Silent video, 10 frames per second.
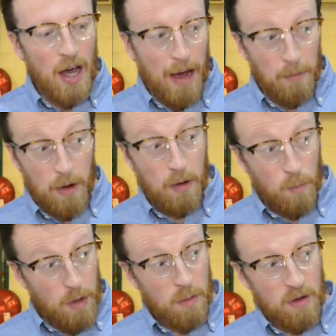and
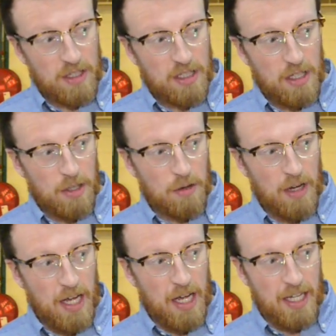we wanted to do
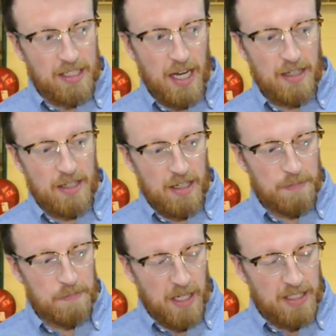a
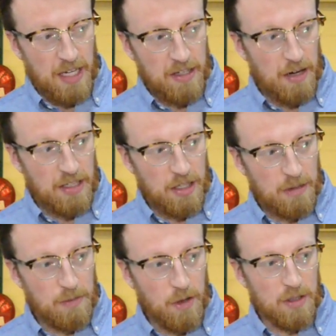tender
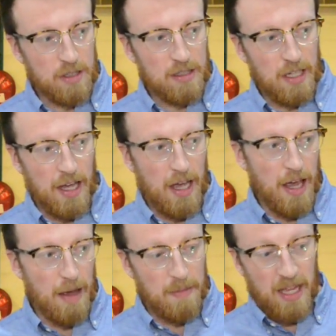engine because
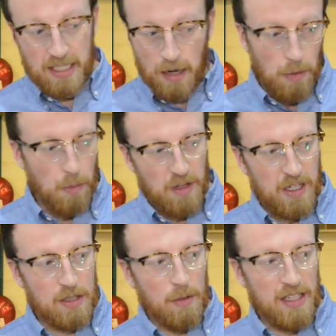that's how we
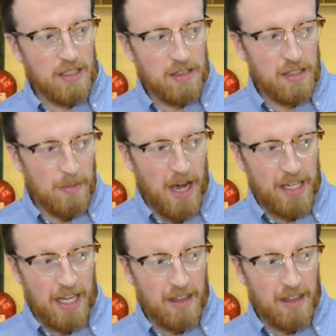wanted to enter into the market.